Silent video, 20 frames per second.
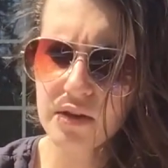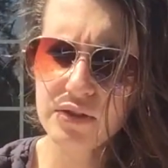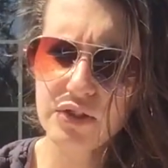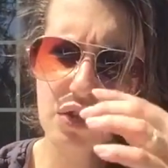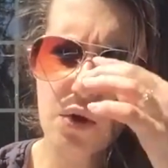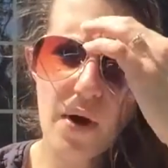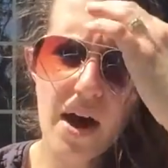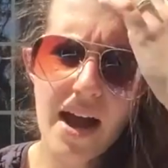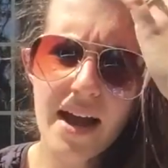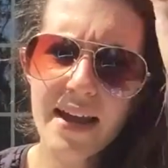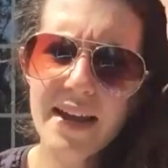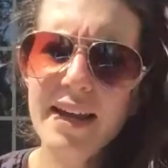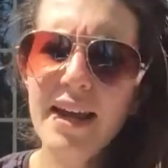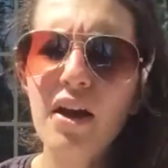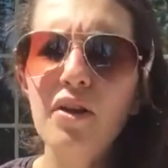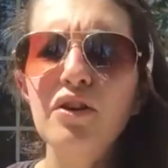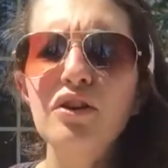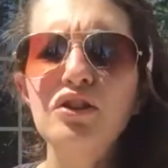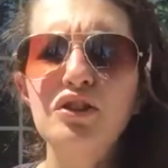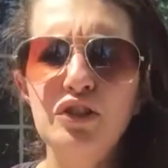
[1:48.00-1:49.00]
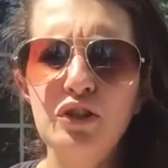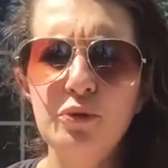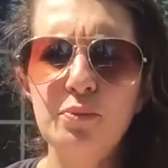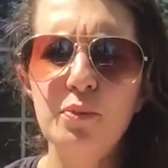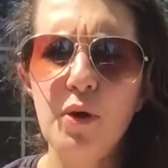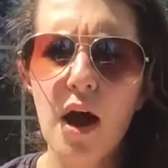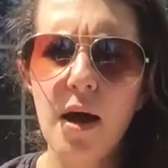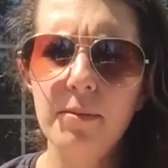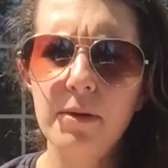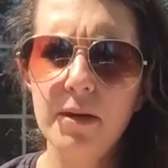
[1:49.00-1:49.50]
So I encountered 2
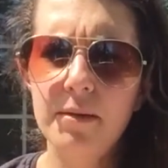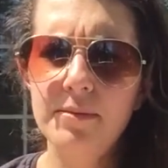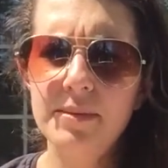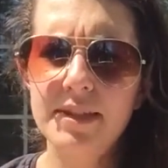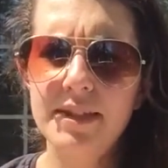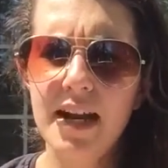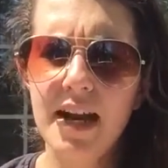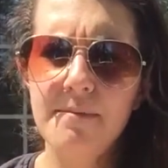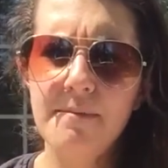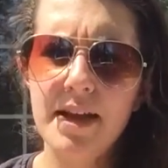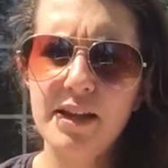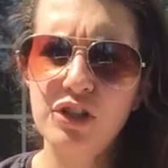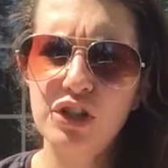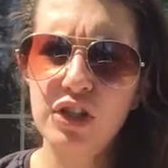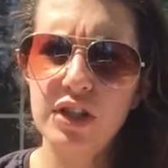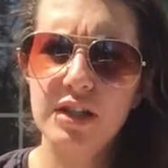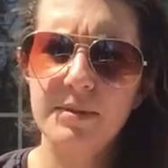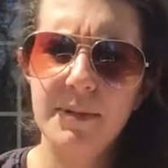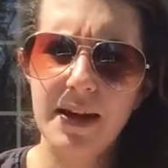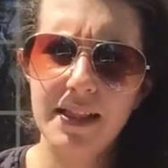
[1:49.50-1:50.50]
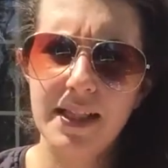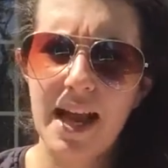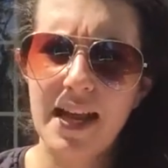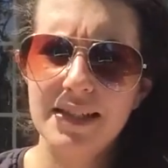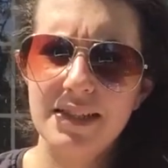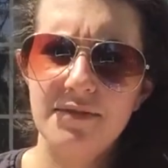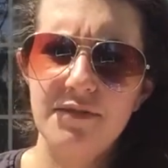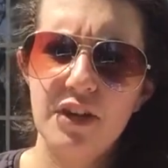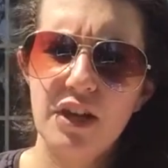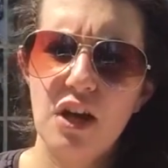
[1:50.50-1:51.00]
problems that I mentioned in my
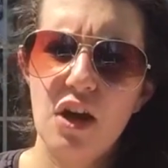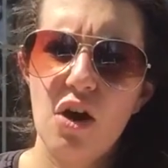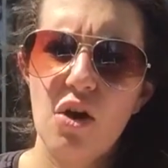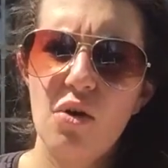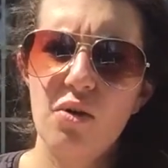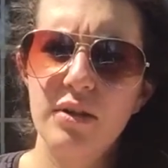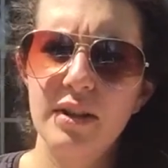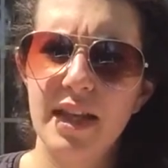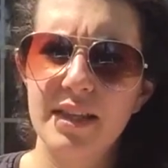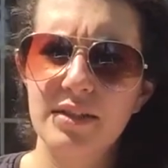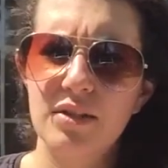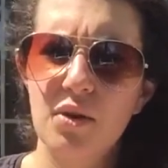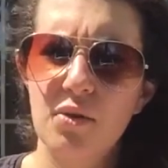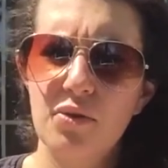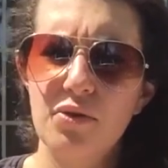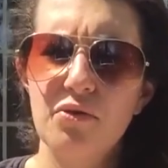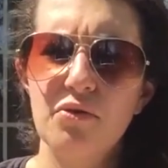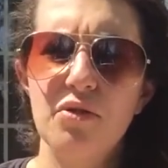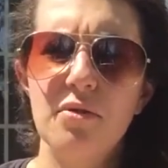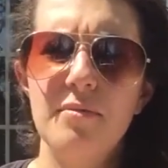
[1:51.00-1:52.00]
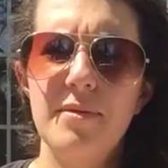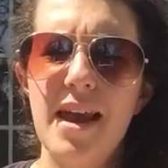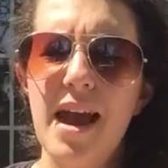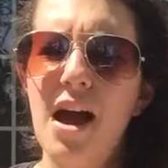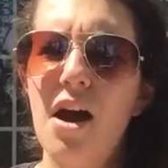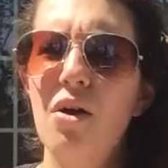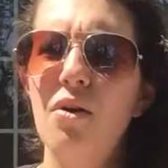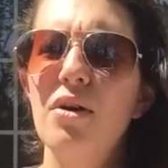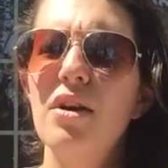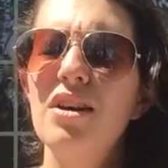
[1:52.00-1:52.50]
last video. Let's go through them
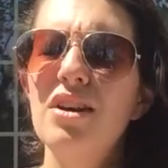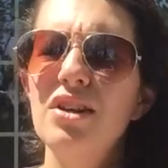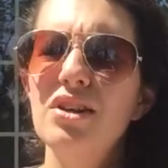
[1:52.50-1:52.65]
now.